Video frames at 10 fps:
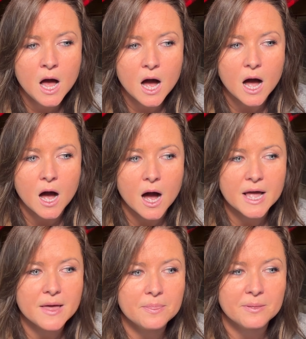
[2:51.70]

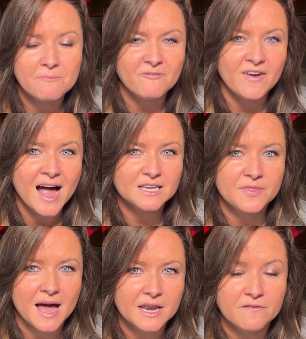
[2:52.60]
the fact
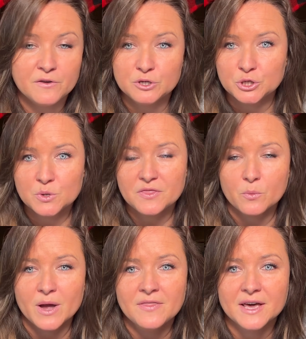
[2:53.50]
that if you do it the
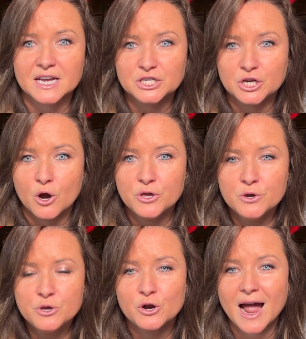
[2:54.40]
way that I show
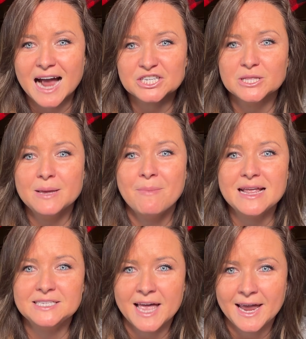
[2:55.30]
you, you're actually
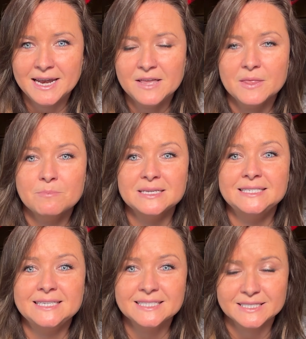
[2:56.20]
maintaining the
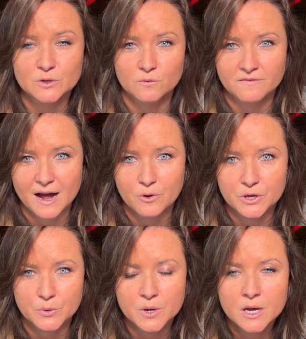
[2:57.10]
medicinal
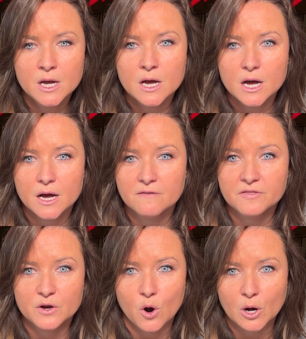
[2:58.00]
value of
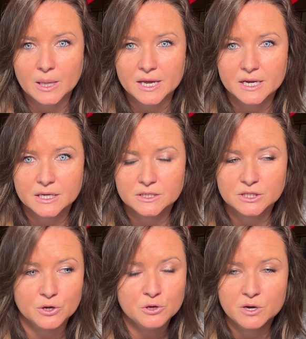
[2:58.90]
the garlic.
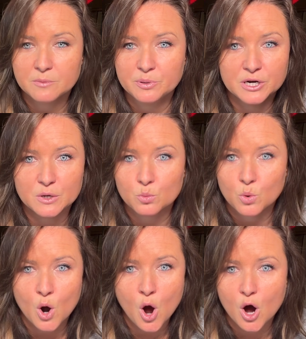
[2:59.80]
So you could put it
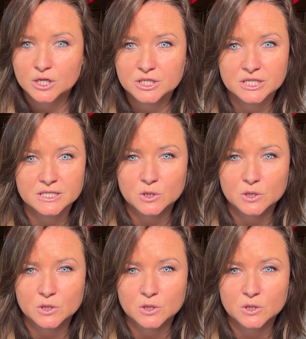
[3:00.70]
raw just